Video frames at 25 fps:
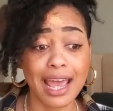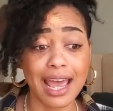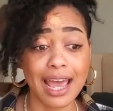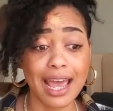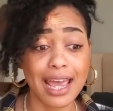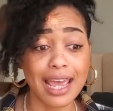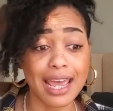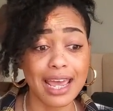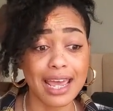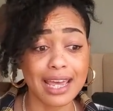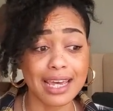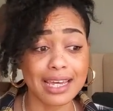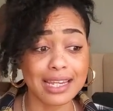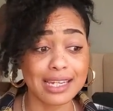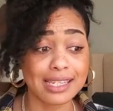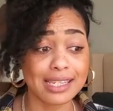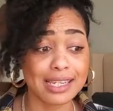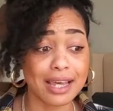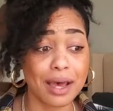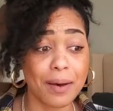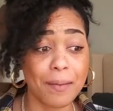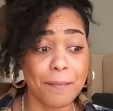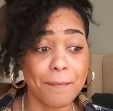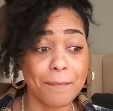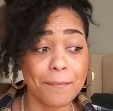and
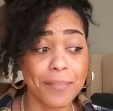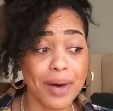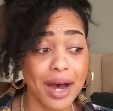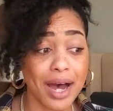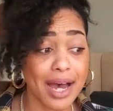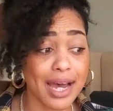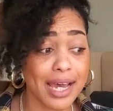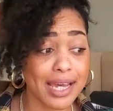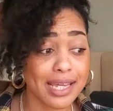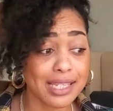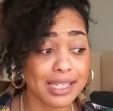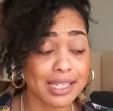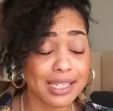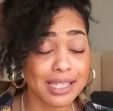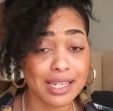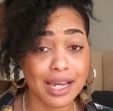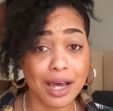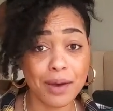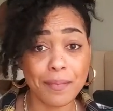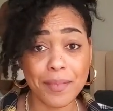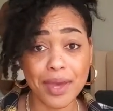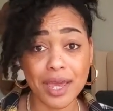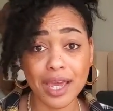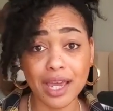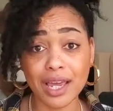my
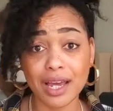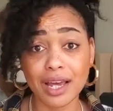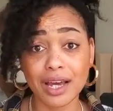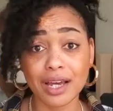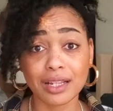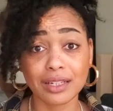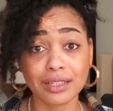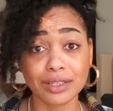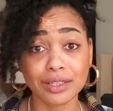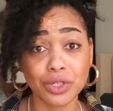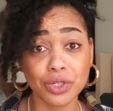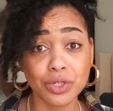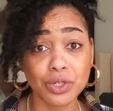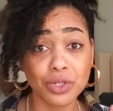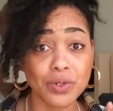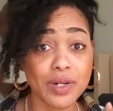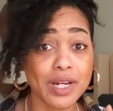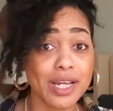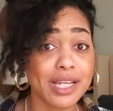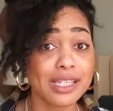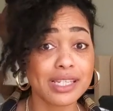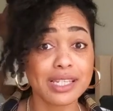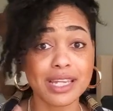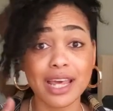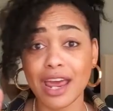stomach,
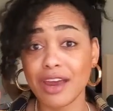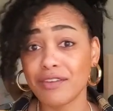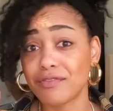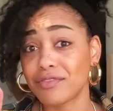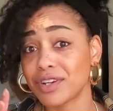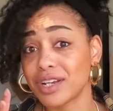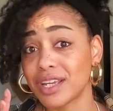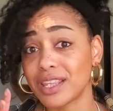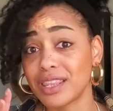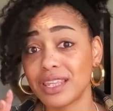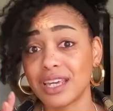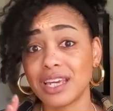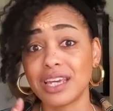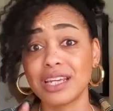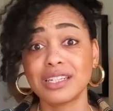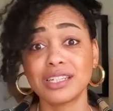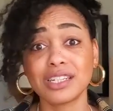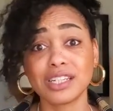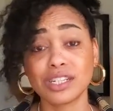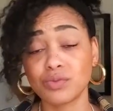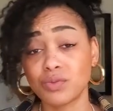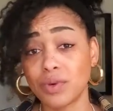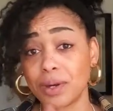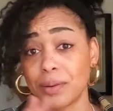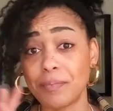uterus, everything
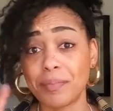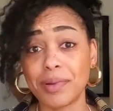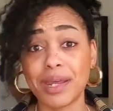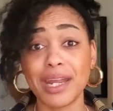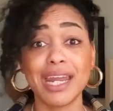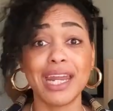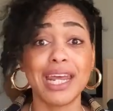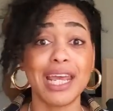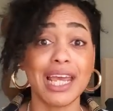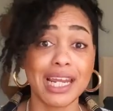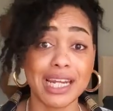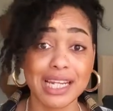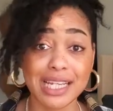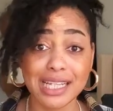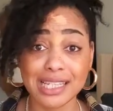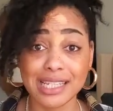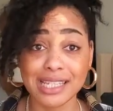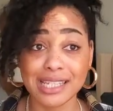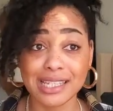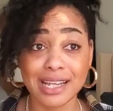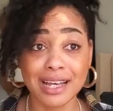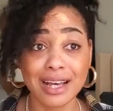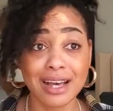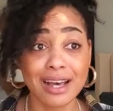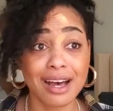just went bananas.